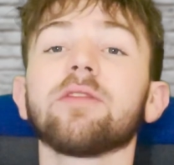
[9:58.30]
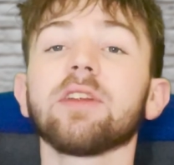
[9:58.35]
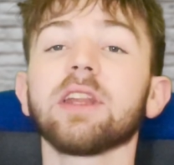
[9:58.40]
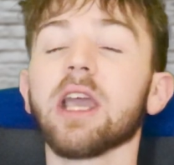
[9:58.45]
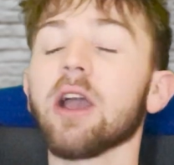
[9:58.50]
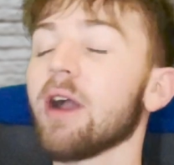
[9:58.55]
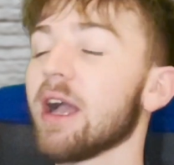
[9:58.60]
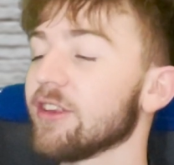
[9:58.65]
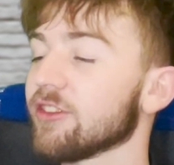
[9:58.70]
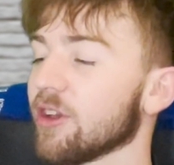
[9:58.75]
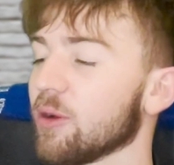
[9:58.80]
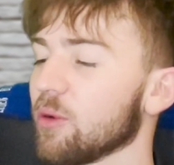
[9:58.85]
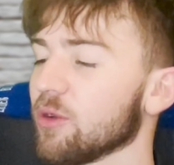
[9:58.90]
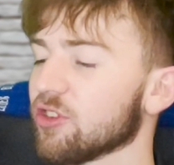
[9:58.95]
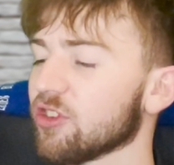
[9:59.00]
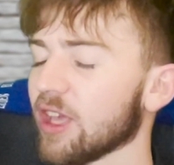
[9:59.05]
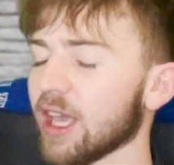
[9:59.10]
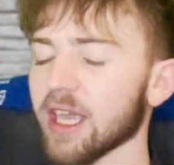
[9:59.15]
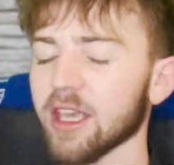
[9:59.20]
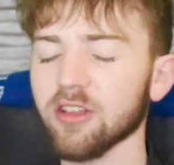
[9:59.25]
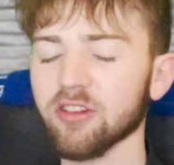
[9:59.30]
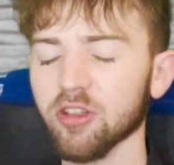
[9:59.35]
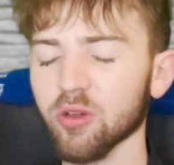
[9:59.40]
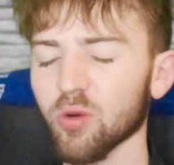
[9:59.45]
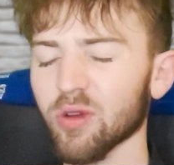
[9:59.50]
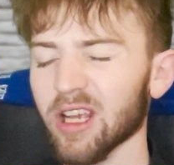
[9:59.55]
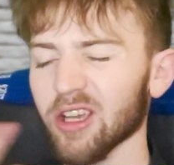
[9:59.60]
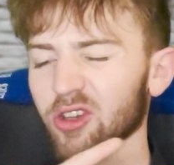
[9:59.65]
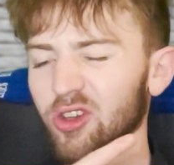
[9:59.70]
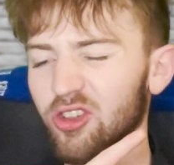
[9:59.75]
video. As I was saying, do
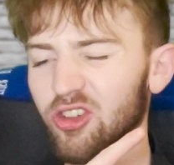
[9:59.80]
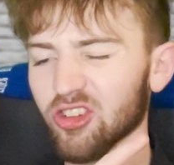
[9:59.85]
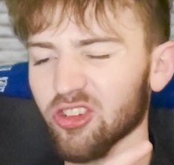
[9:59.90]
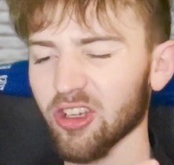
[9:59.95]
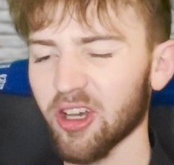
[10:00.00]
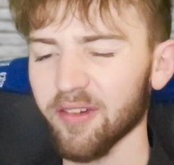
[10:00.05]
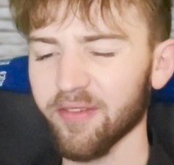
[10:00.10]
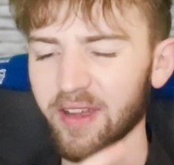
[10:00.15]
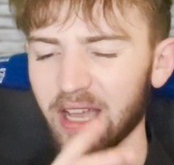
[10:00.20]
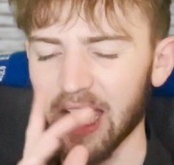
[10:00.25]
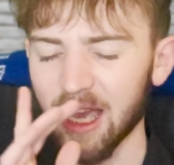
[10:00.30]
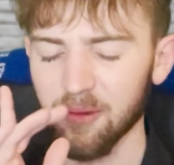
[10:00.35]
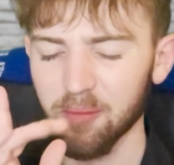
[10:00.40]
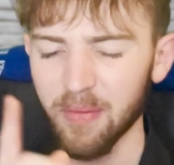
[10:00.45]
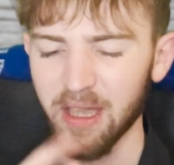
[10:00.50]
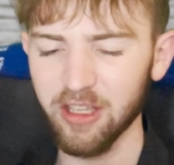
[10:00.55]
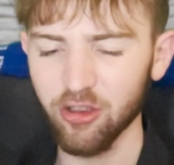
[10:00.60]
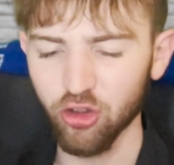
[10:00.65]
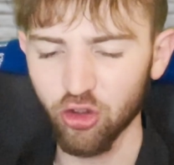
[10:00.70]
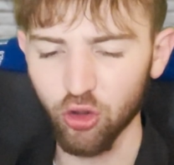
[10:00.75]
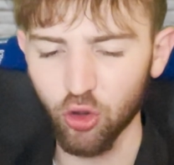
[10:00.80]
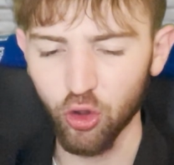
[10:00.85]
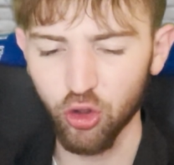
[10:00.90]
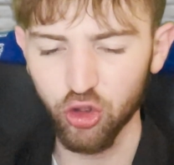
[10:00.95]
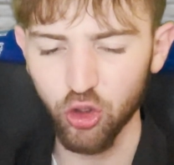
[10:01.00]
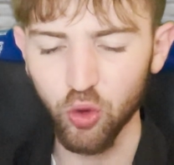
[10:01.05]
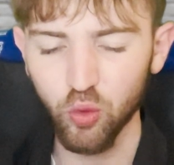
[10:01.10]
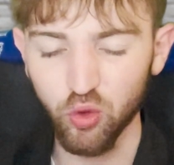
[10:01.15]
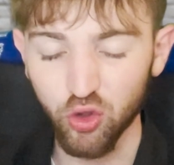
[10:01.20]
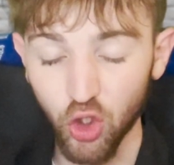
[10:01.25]
all that good stuff and make sure
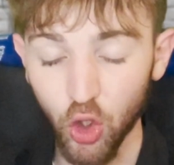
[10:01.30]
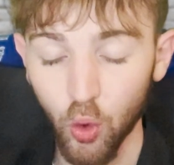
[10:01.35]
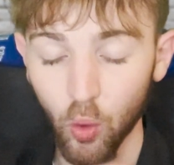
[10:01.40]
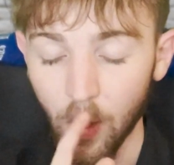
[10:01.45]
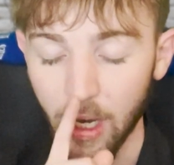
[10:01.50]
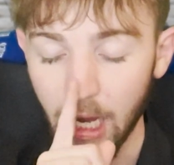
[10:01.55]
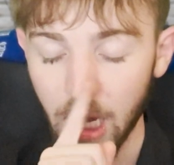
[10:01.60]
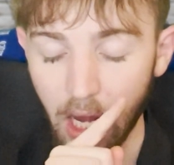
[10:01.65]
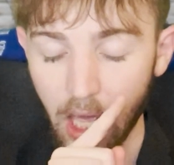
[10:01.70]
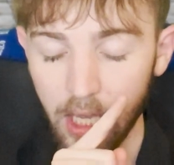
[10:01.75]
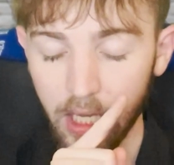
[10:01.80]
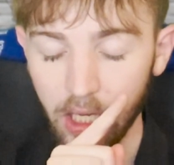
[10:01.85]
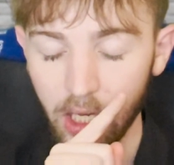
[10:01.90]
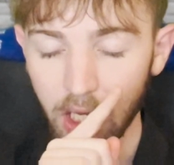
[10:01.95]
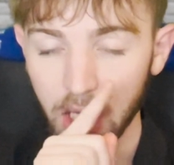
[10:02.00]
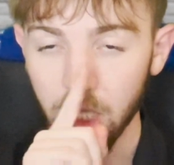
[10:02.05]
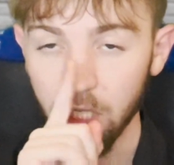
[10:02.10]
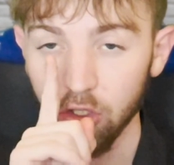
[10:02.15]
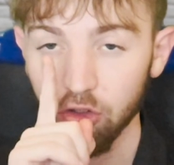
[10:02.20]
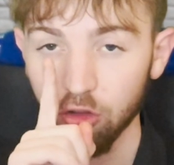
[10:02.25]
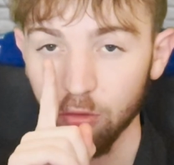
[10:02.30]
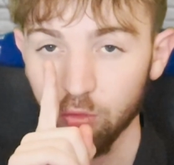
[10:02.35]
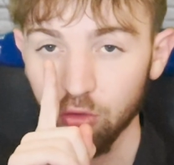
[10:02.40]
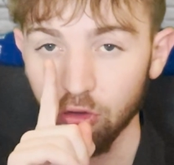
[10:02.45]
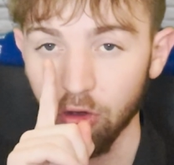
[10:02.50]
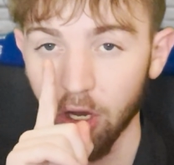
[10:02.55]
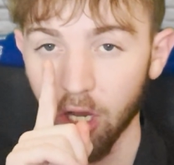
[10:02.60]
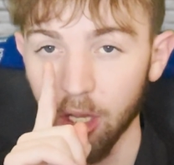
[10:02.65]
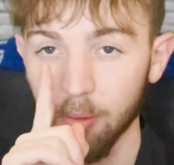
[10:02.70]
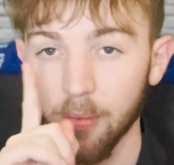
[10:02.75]
you do like,
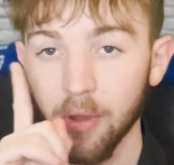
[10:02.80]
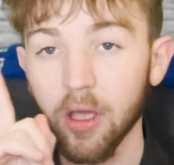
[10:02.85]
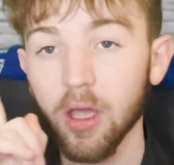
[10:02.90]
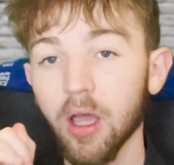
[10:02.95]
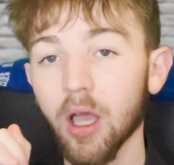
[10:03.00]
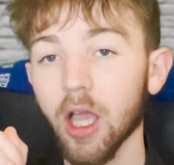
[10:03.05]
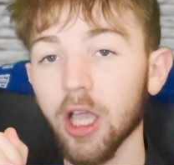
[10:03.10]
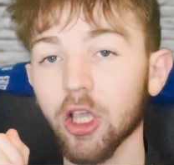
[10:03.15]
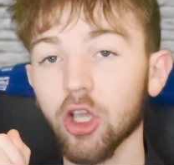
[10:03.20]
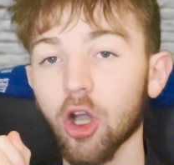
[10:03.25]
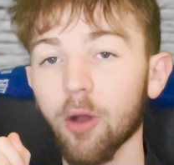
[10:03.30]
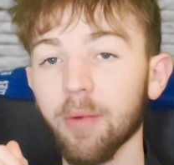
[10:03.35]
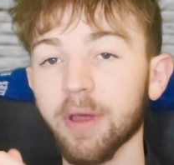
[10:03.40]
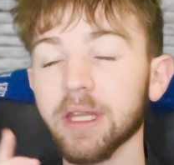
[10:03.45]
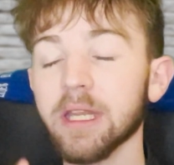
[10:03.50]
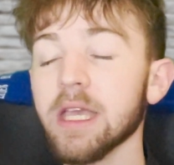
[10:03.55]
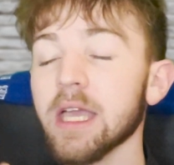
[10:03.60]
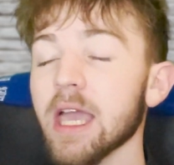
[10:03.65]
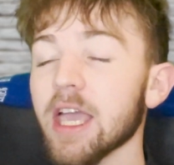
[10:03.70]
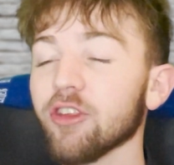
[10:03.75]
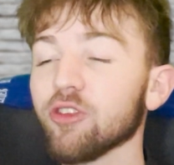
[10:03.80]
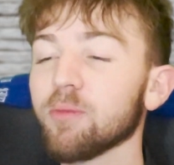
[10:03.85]
subscribe, and comment.